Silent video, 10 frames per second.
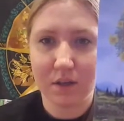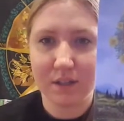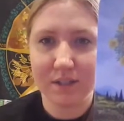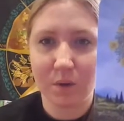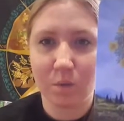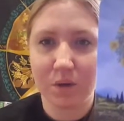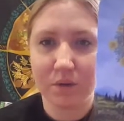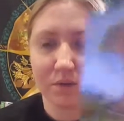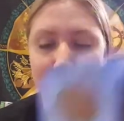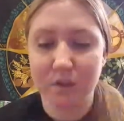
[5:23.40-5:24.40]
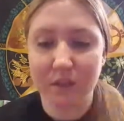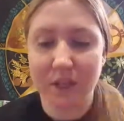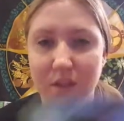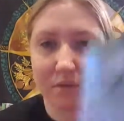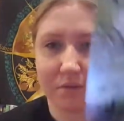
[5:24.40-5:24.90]
Isn't that wonderful?
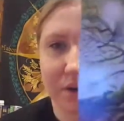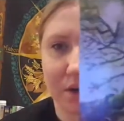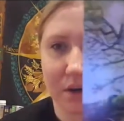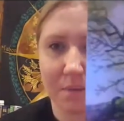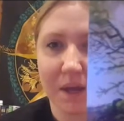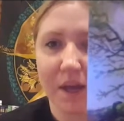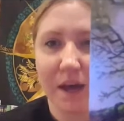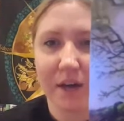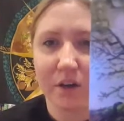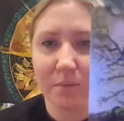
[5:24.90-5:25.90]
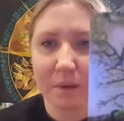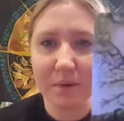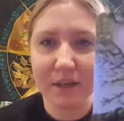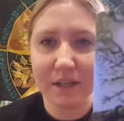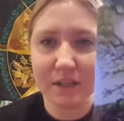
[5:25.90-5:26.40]
Like the farm. I don't know, maybe
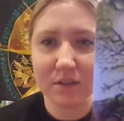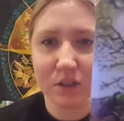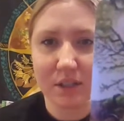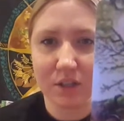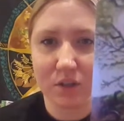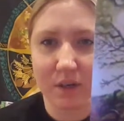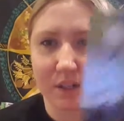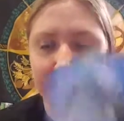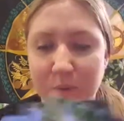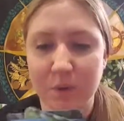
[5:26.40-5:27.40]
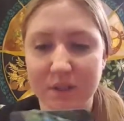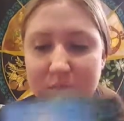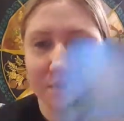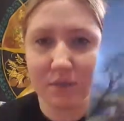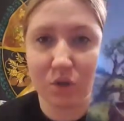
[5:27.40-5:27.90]
because it just like
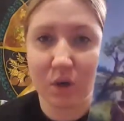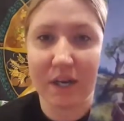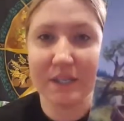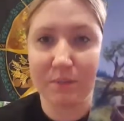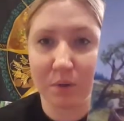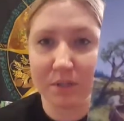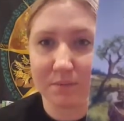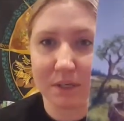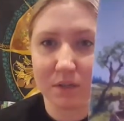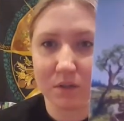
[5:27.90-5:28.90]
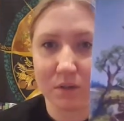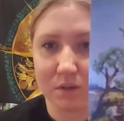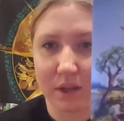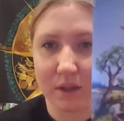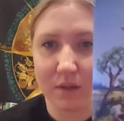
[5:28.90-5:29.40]
transports me to
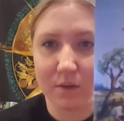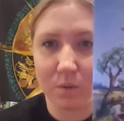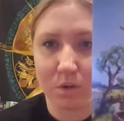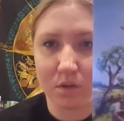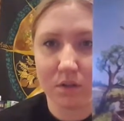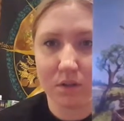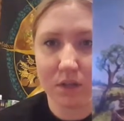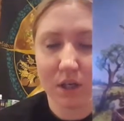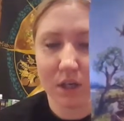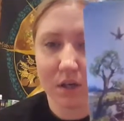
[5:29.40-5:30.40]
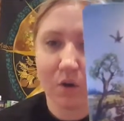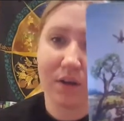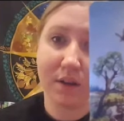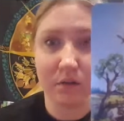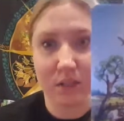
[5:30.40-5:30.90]
like another world or
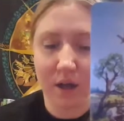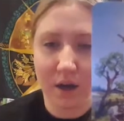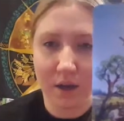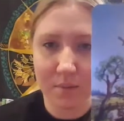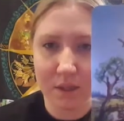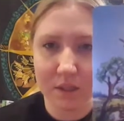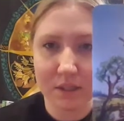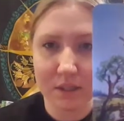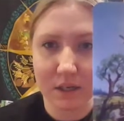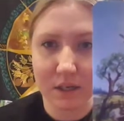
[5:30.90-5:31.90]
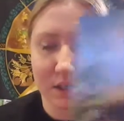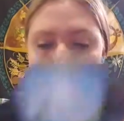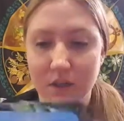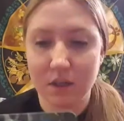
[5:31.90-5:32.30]
another time, I should say.